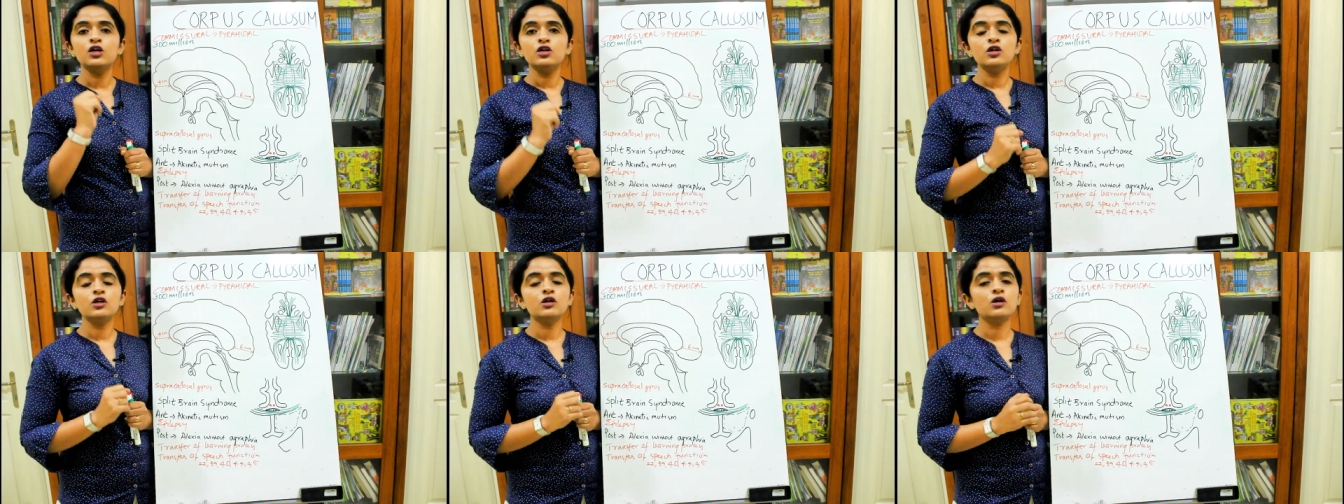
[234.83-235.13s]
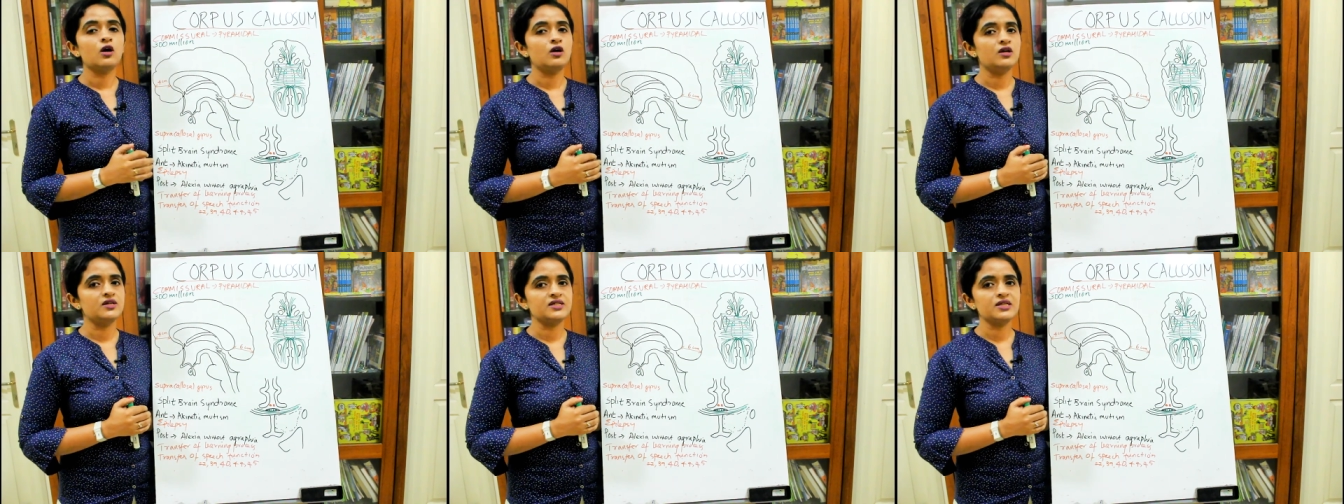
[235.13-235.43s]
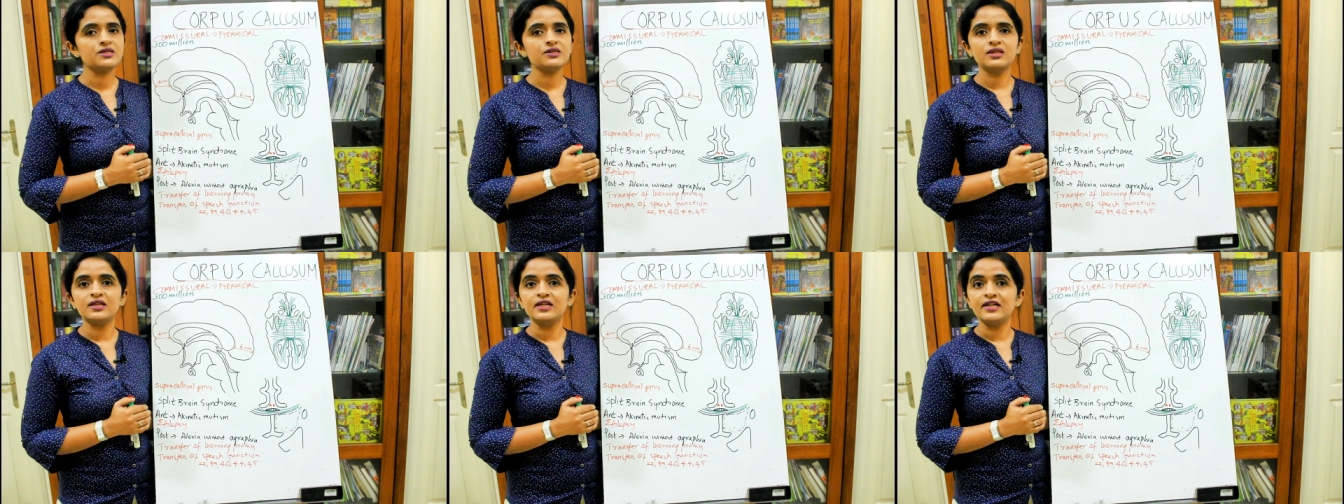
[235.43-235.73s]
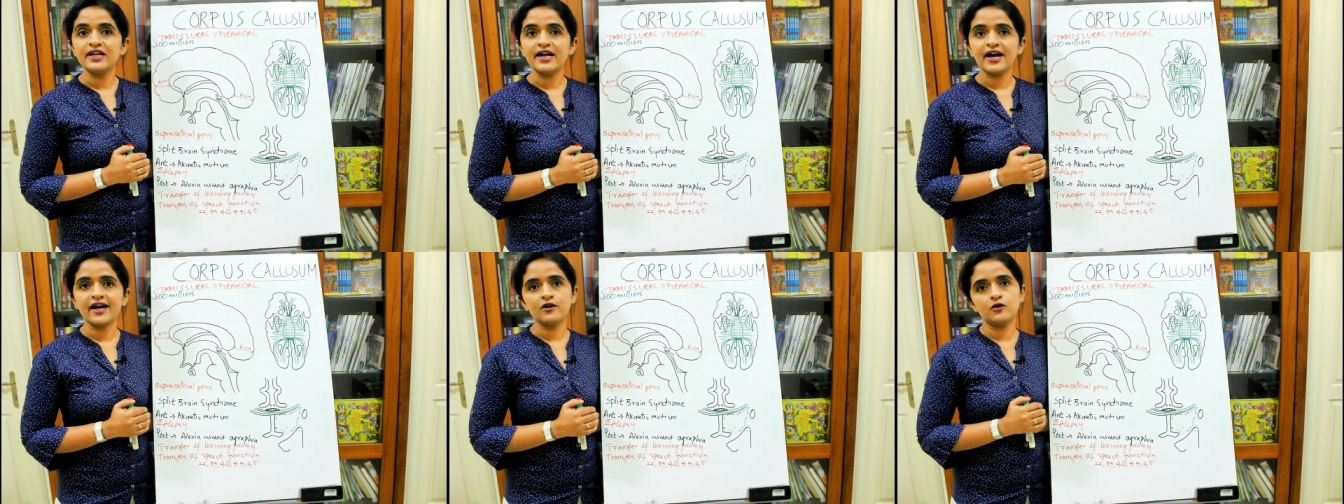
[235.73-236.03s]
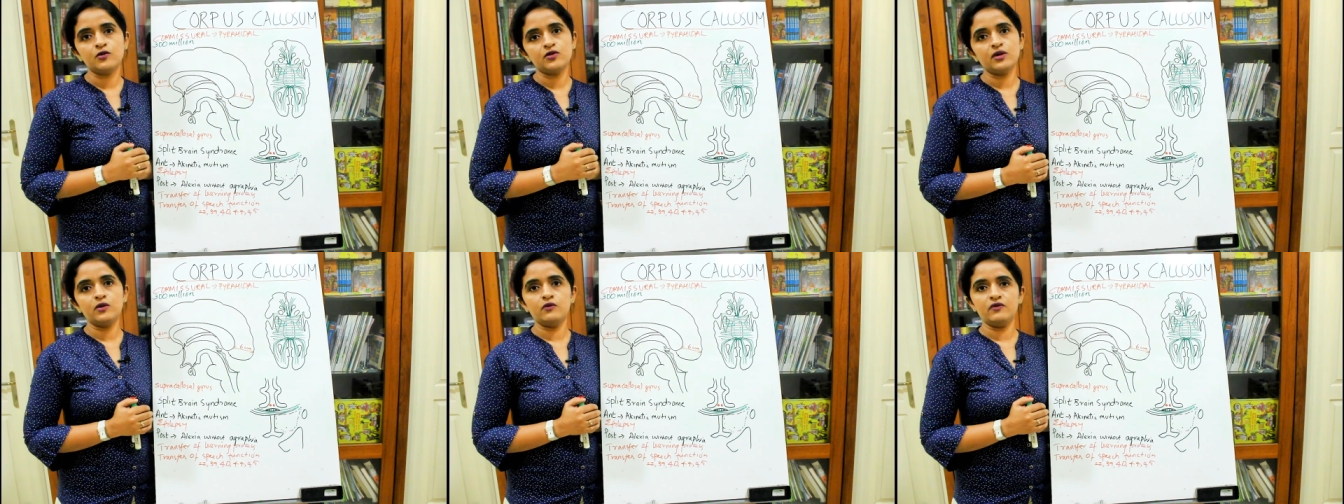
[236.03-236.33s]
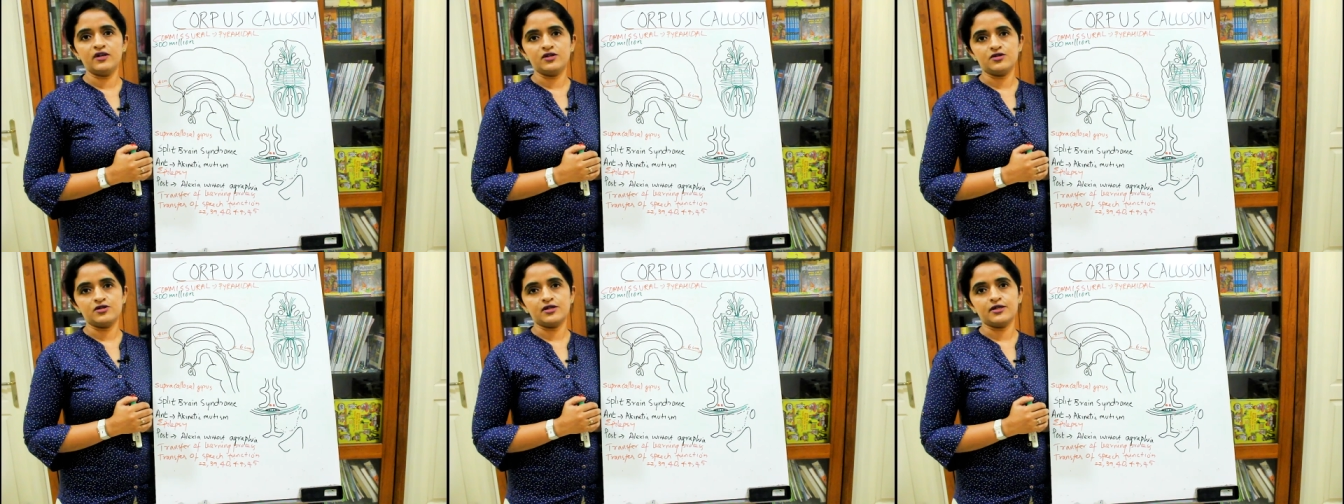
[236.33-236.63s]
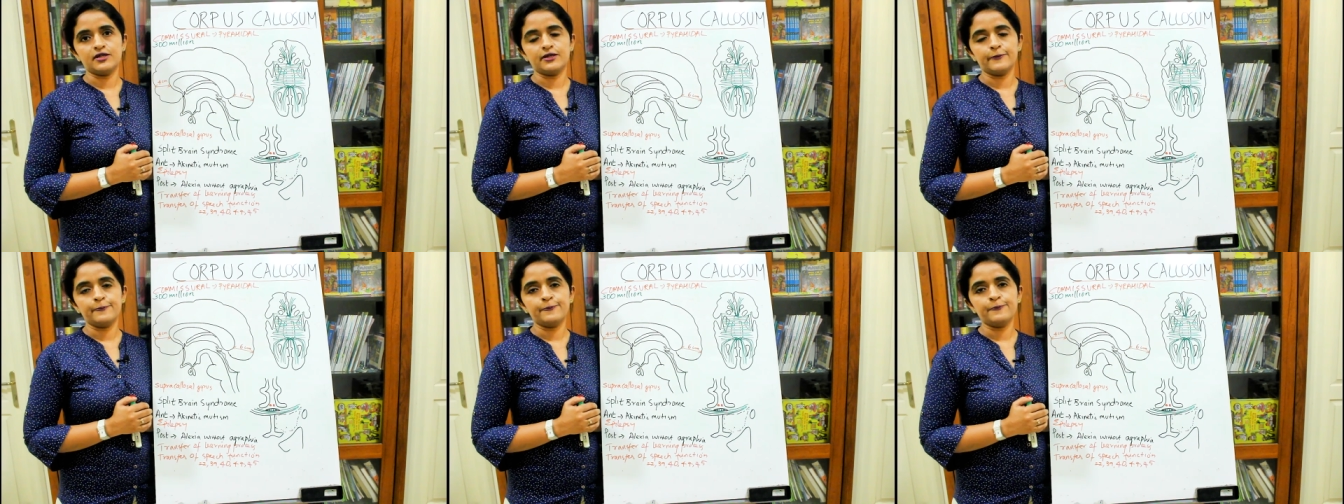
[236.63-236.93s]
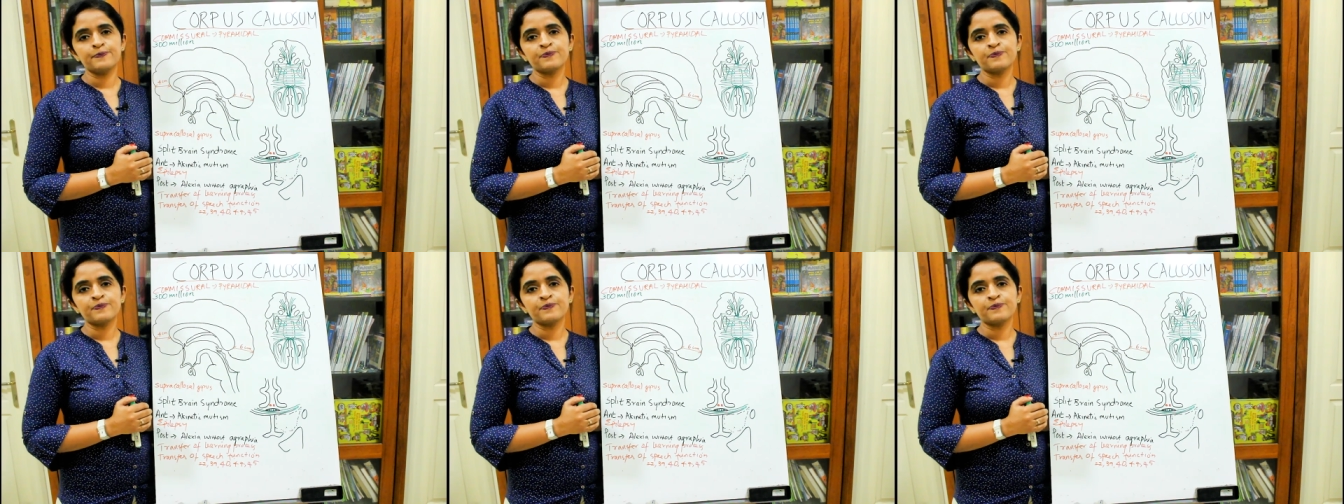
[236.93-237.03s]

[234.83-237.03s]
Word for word: you call it as lateral ventricle.